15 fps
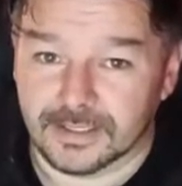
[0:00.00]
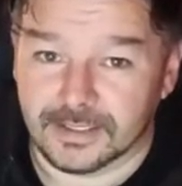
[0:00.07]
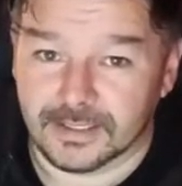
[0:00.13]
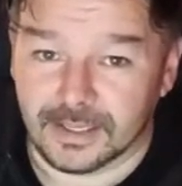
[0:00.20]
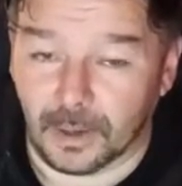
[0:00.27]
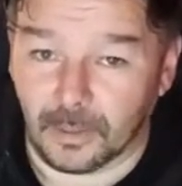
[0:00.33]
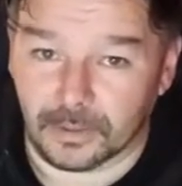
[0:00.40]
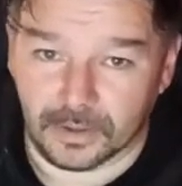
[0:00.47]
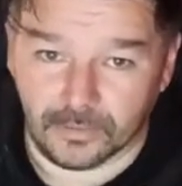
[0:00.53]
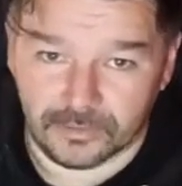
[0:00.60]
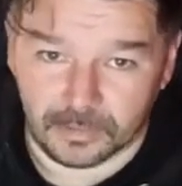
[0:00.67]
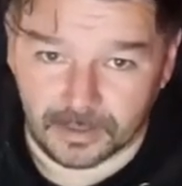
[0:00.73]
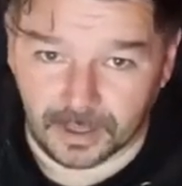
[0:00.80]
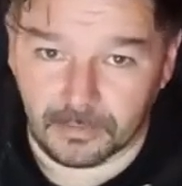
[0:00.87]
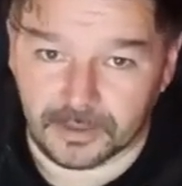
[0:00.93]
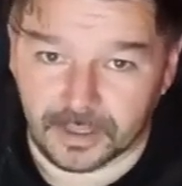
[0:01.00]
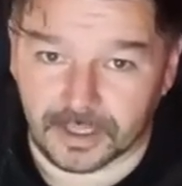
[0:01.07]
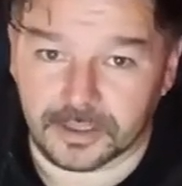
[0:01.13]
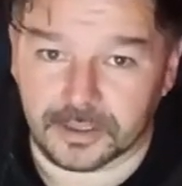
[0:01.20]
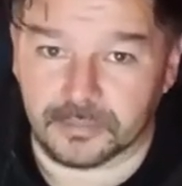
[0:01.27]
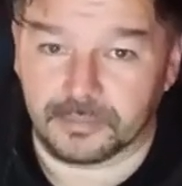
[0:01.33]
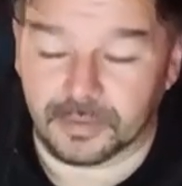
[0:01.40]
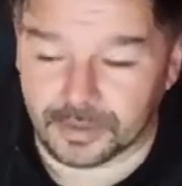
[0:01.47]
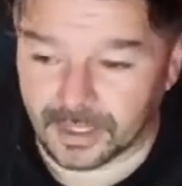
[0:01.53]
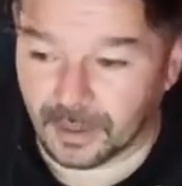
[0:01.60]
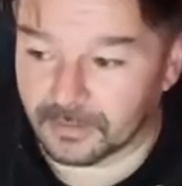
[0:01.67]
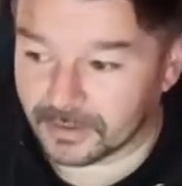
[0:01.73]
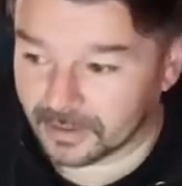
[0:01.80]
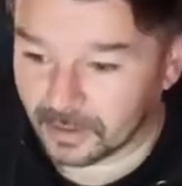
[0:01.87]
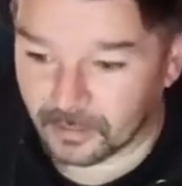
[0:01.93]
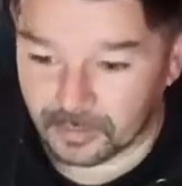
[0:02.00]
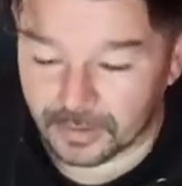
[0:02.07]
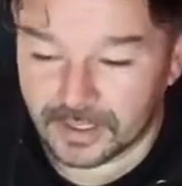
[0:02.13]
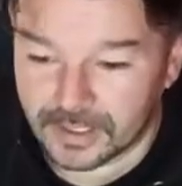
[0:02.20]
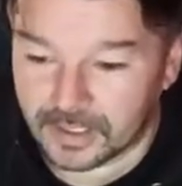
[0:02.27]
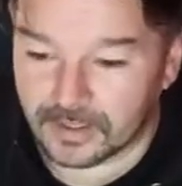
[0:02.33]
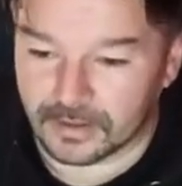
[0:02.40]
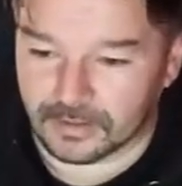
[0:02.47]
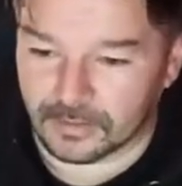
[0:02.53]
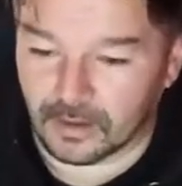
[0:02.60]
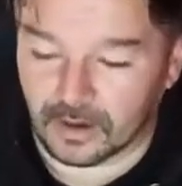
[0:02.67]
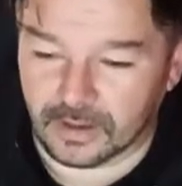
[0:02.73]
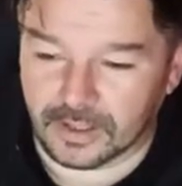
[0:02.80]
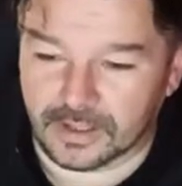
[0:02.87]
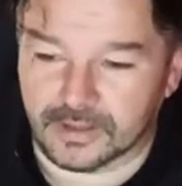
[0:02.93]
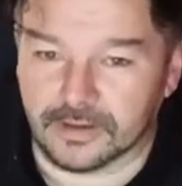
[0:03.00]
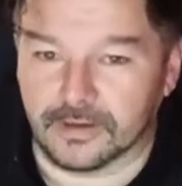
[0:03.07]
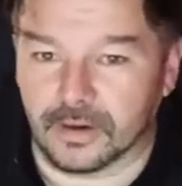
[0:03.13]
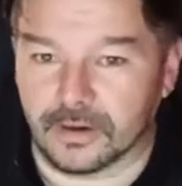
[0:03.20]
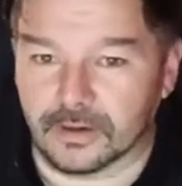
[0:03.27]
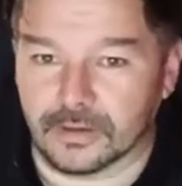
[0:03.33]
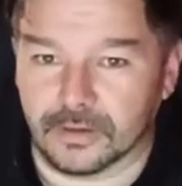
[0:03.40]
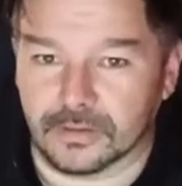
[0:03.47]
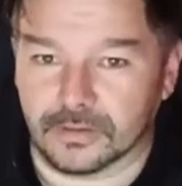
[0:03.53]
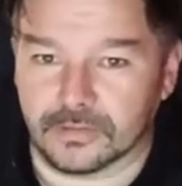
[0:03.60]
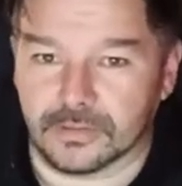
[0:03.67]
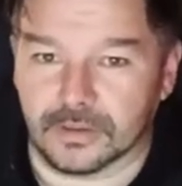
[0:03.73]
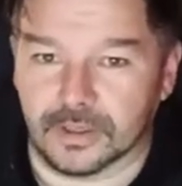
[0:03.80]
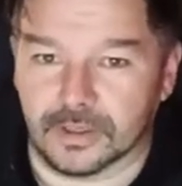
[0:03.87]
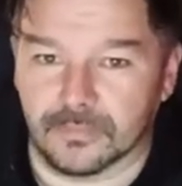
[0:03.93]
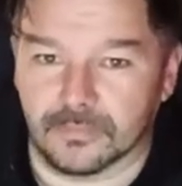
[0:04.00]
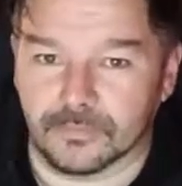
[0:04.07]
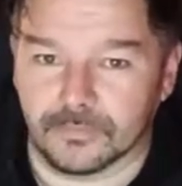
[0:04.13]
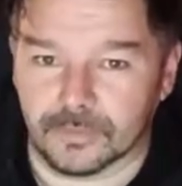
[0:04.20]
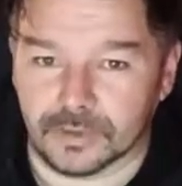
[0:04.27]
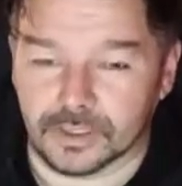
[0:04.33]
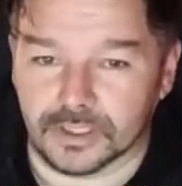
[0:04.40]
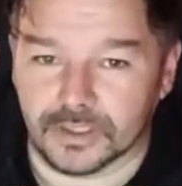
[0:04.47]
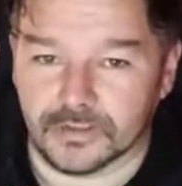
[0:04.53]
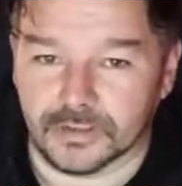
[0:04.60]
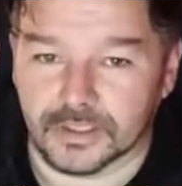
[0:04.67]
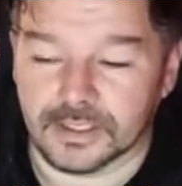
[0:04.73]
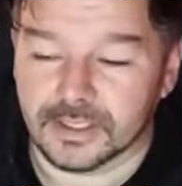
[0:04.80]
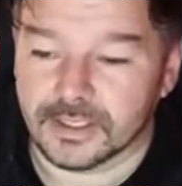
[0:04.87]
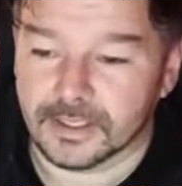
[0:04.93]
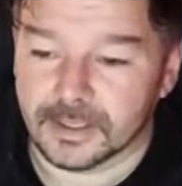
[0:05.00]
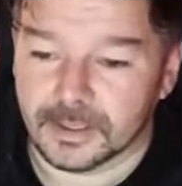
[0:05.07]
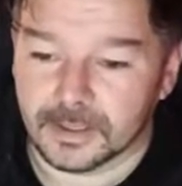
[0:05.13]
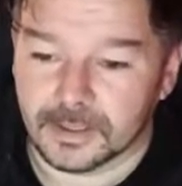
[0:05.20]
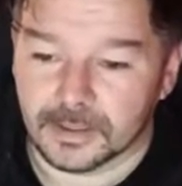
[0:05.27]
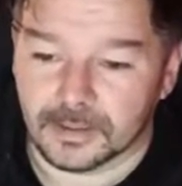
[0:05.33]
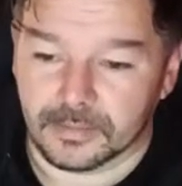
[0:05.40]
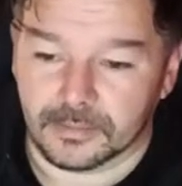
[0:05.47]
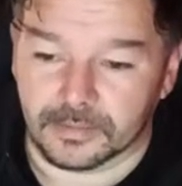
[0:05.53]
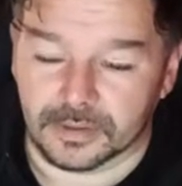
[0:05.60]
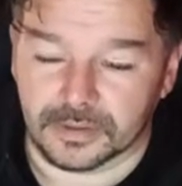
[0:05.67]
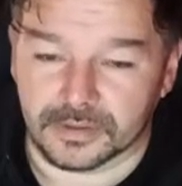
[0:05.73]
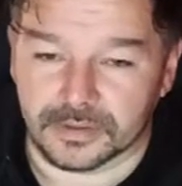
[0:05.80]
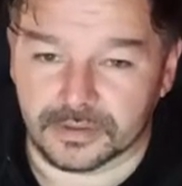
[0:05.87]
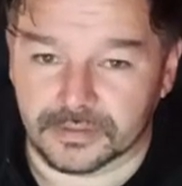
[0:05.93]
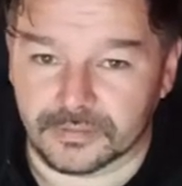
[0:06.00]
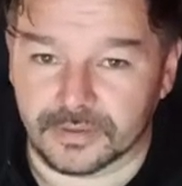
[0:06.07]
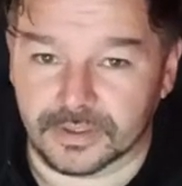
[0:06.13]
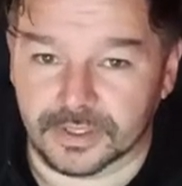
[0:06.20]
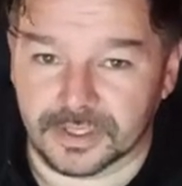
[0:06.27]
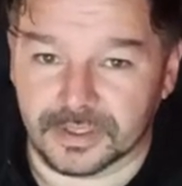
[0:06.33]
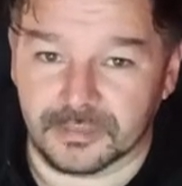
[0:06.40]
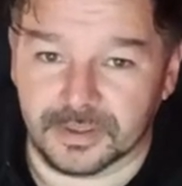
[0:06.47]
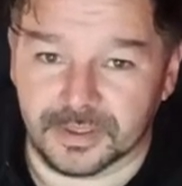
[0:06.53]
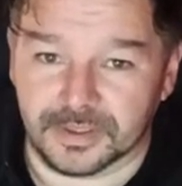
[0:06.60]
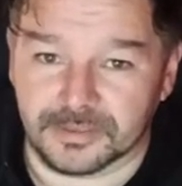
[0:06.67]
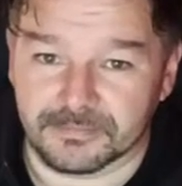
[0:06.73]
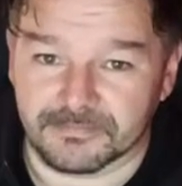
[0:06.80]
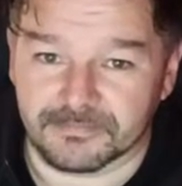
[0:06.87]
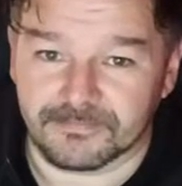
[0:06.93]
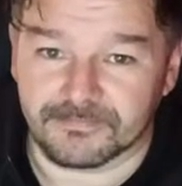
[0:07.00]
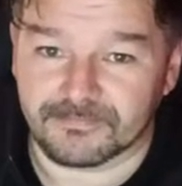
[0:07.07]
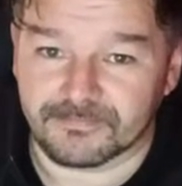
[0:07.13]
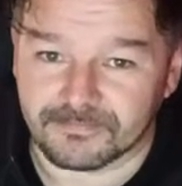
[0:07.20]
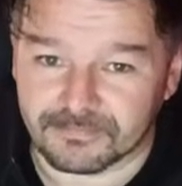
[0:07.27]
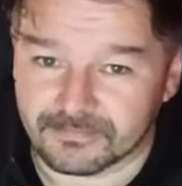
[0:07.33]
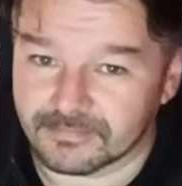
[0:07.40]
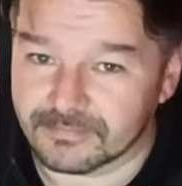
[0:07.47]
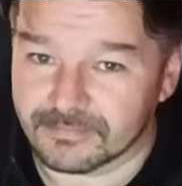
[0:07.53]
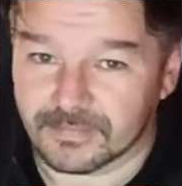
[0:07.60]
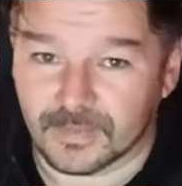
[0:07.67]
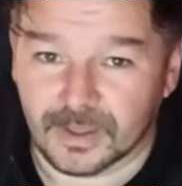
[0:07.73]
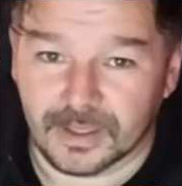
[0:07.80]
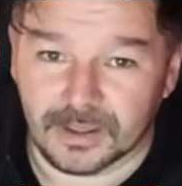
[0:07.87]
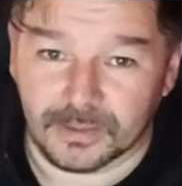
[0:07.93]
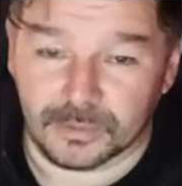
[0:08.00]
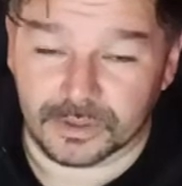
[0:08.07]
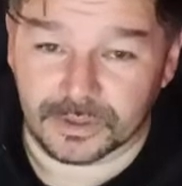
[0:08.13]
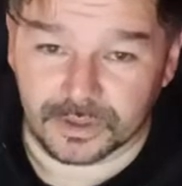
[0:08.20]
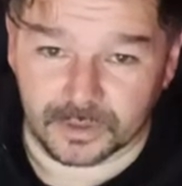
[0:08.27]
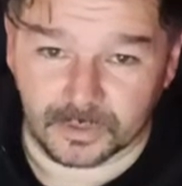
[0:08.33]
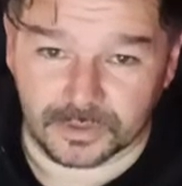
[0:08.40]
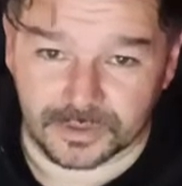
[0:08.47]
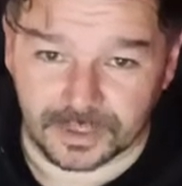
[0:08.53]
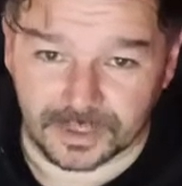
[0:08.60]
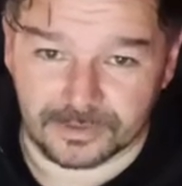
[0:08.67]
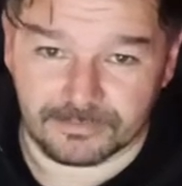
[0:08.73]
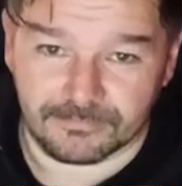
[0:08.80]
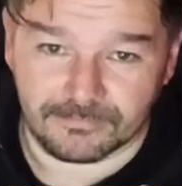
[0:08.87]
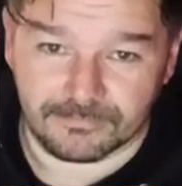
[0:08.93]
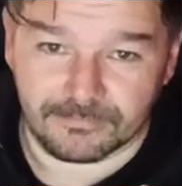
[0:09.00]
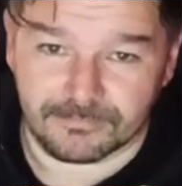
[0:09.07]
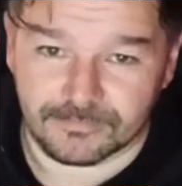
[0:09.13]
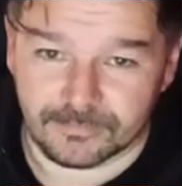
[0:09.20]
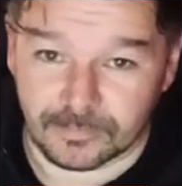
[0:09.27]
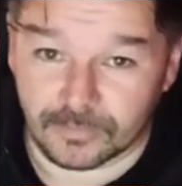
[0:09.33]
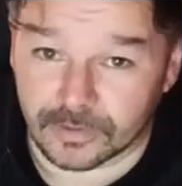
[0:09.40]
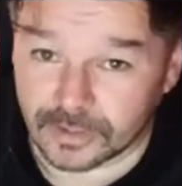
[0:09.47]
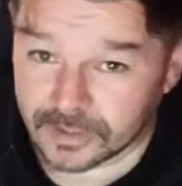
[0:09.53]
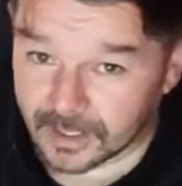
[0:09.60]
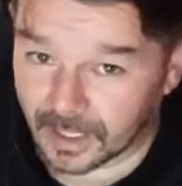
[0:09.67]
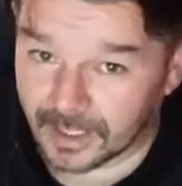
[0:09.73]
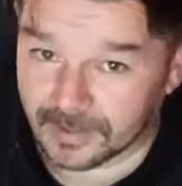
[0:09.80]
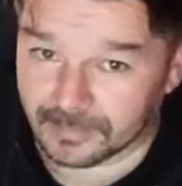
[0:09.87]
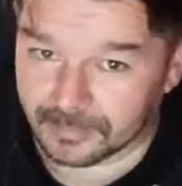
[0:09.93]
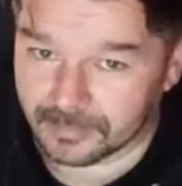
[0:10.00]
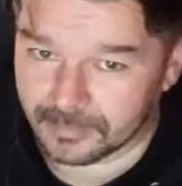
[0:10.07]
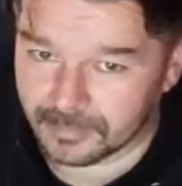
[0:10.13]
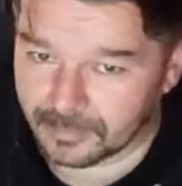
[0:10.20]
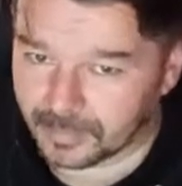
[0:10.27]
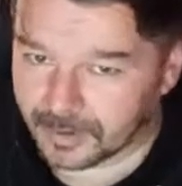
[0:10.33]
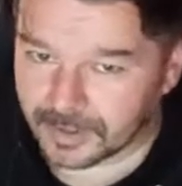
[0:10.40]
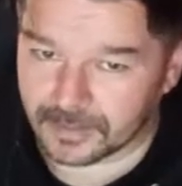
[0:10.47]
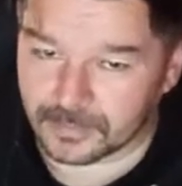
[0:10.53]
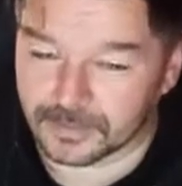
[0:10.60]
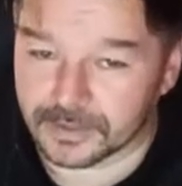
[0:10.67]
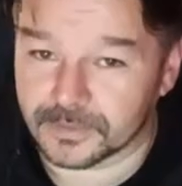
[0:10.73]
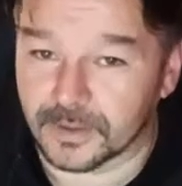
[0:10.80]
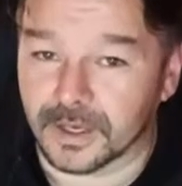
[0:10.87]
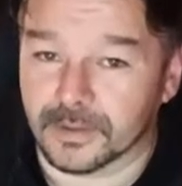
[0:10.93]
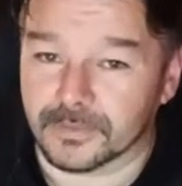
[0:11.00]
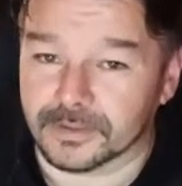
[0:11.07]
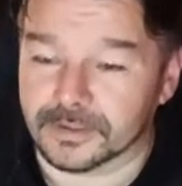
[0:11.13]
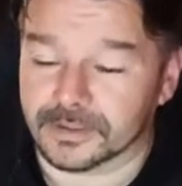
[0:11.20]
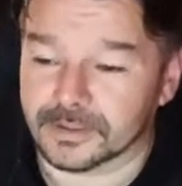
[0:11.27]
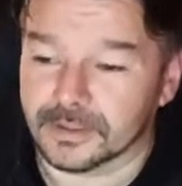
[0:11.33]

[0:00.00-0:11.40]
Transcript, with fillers: I would love to be able to actually bring out a completely unedited, uncut um, version of it, but for the time being, we're stuck with that. For the time being, we'll see what happens.